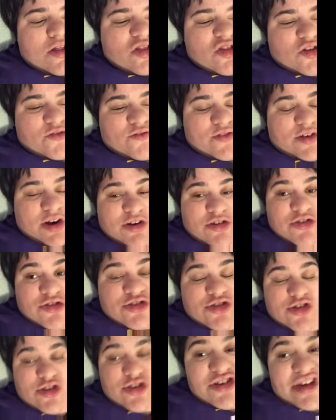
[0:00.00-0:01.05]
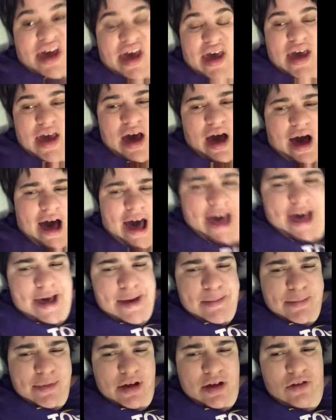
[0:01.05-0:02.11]
the first day
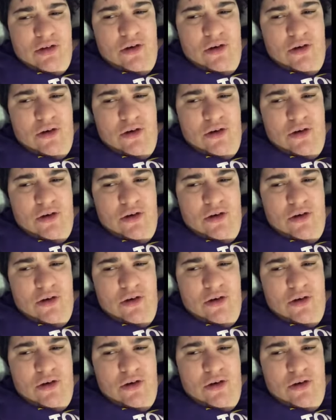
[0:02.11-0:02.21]
I'm